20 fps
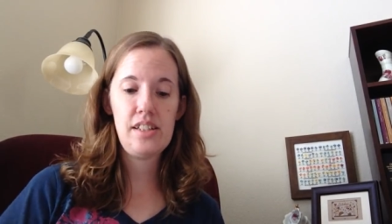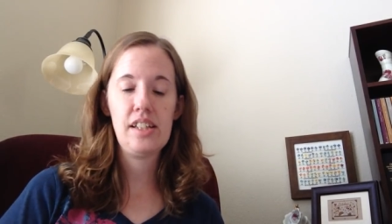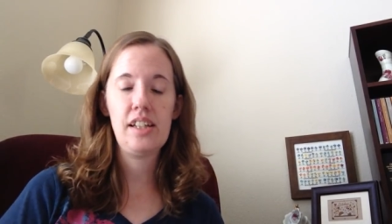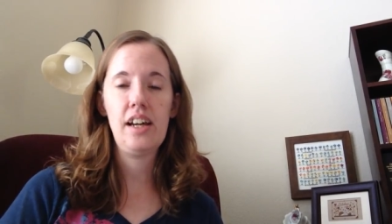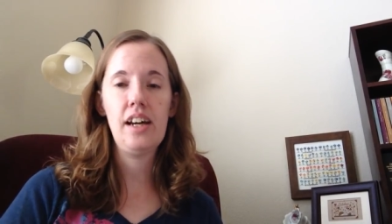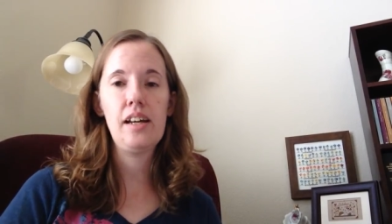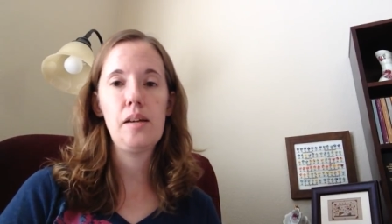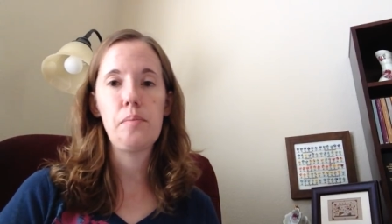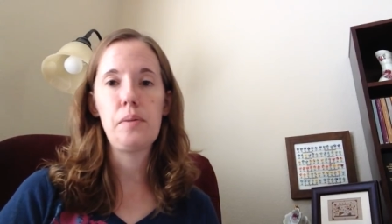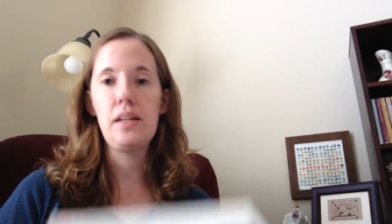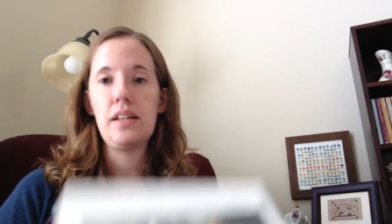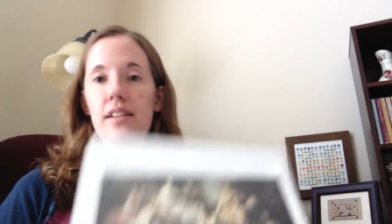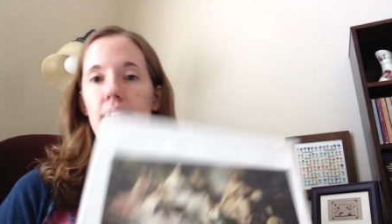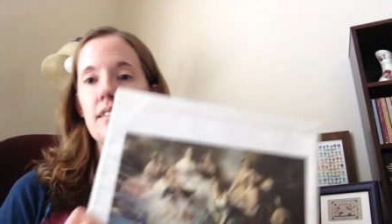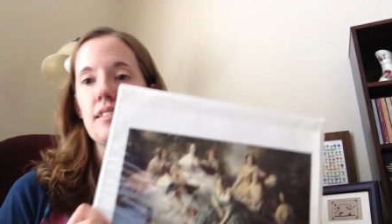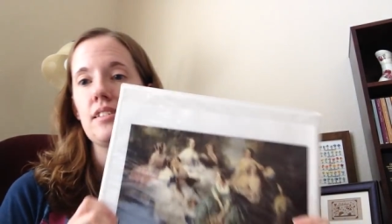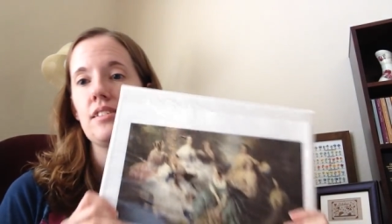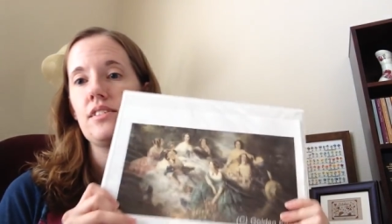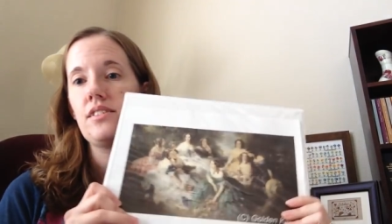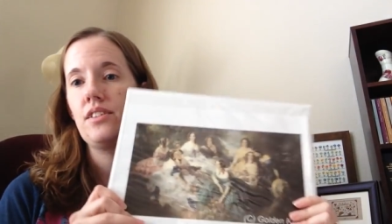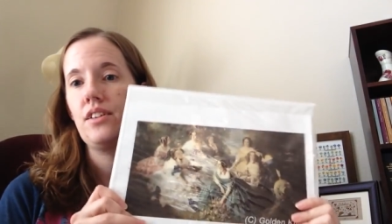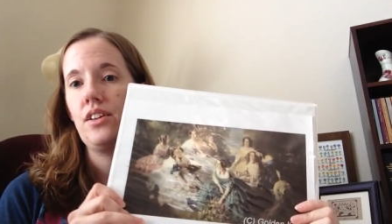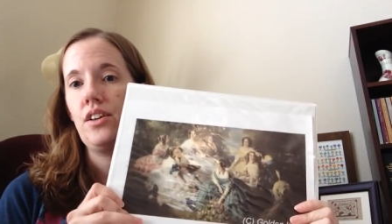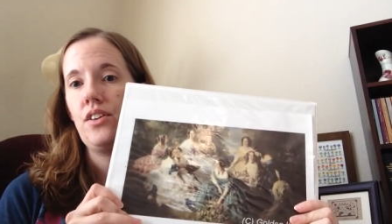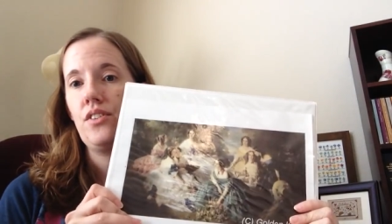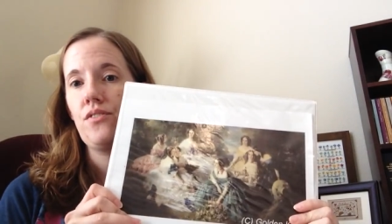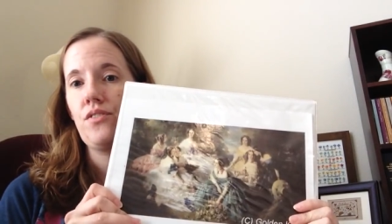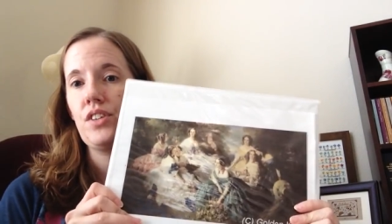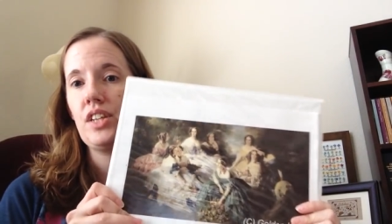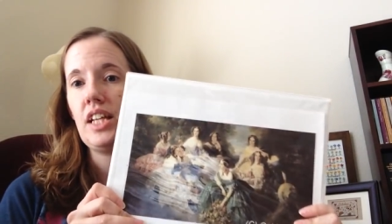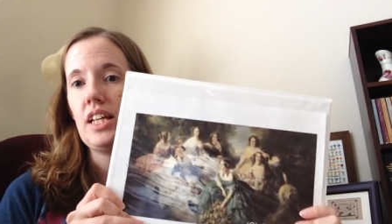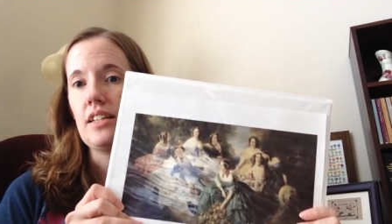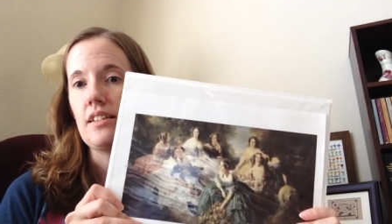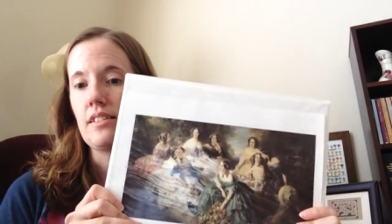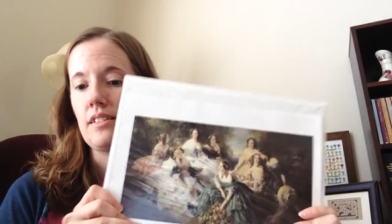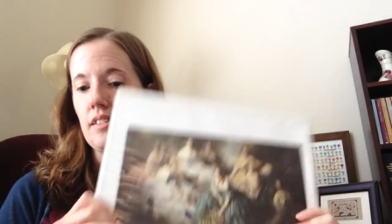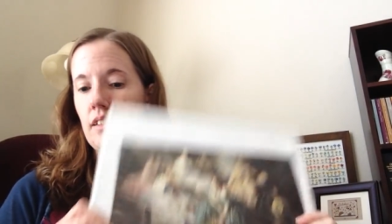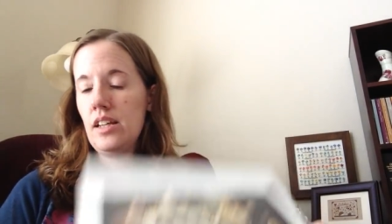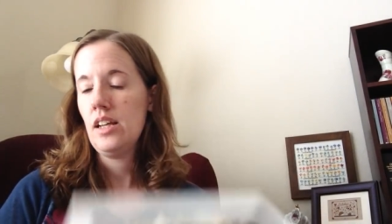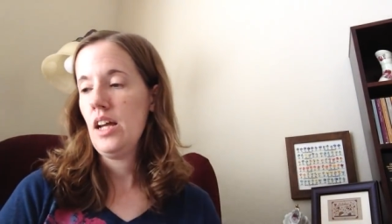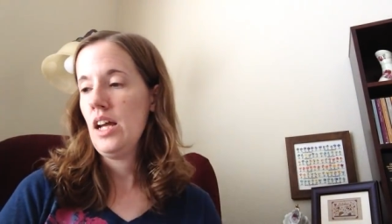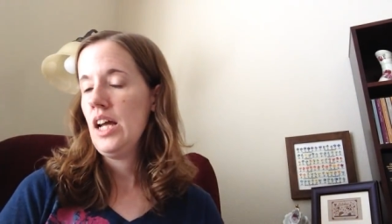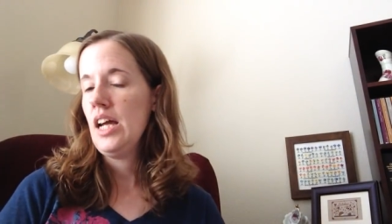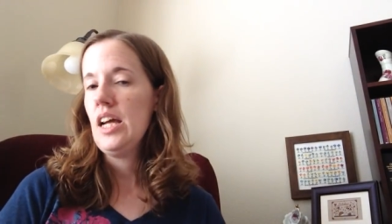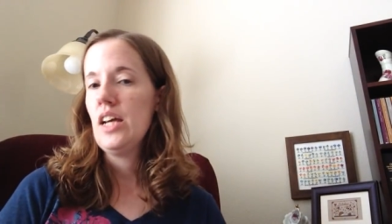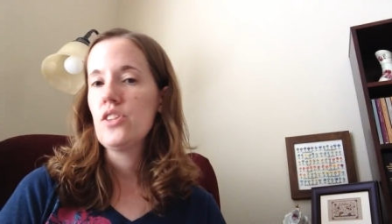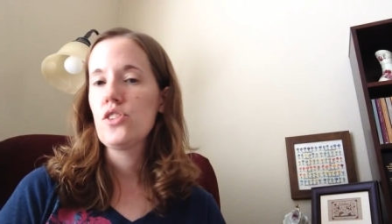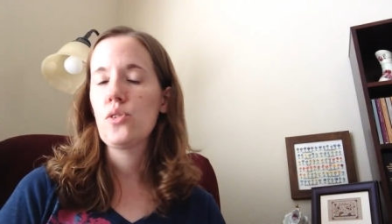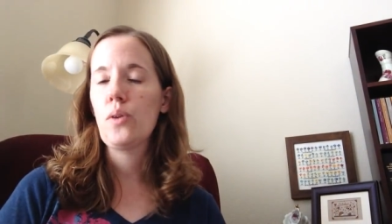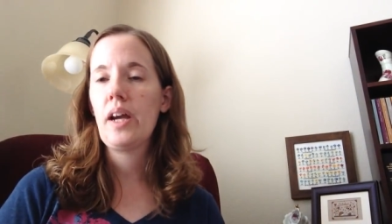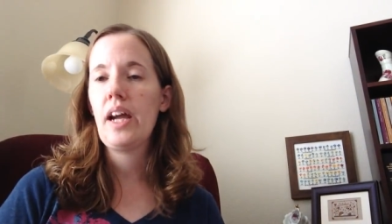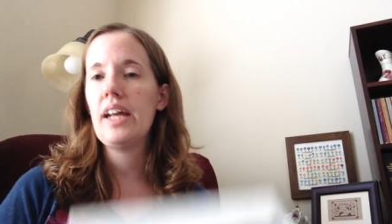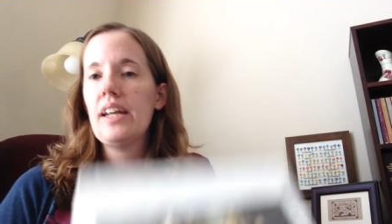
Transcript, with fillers: to cut a piece for this. So I